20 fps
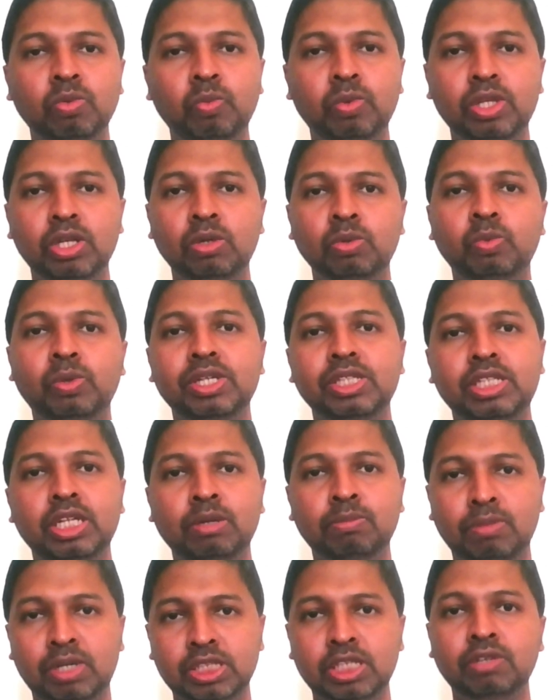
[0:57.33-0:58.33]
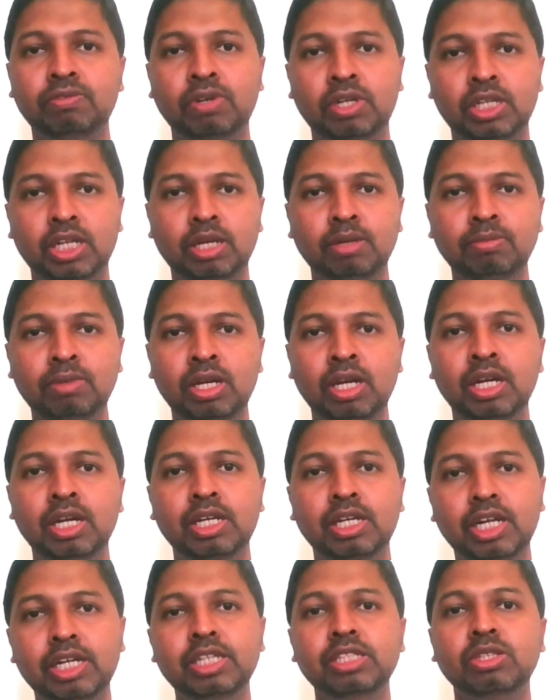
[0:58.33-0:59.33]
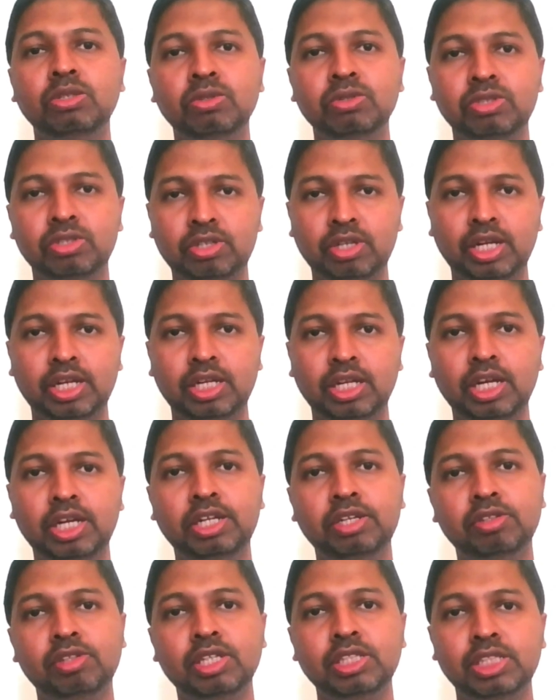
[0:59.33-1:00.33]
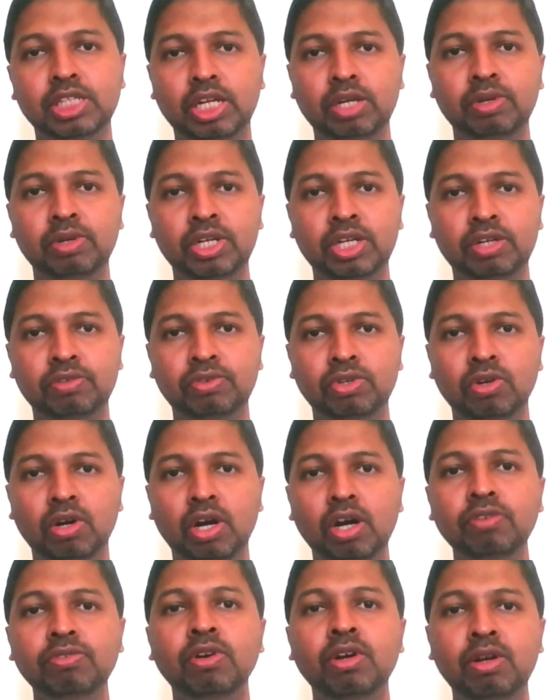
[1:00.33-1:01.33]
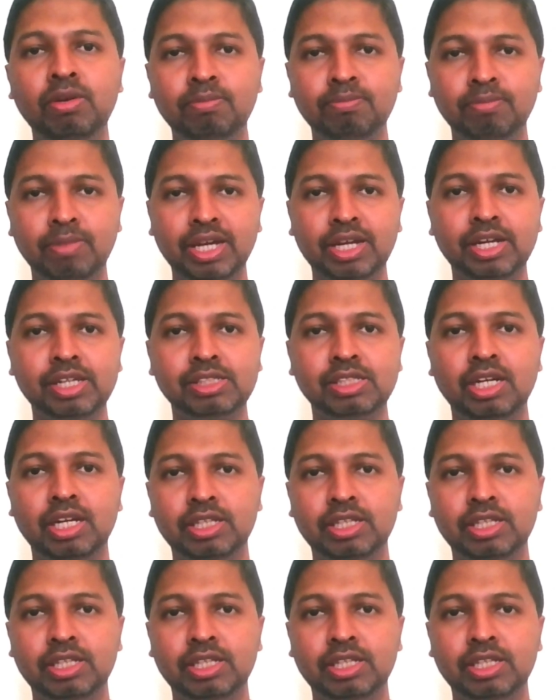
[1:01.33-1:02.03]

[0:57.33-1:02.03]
without wasting much of our time, let us go straight into the genuine review of Migration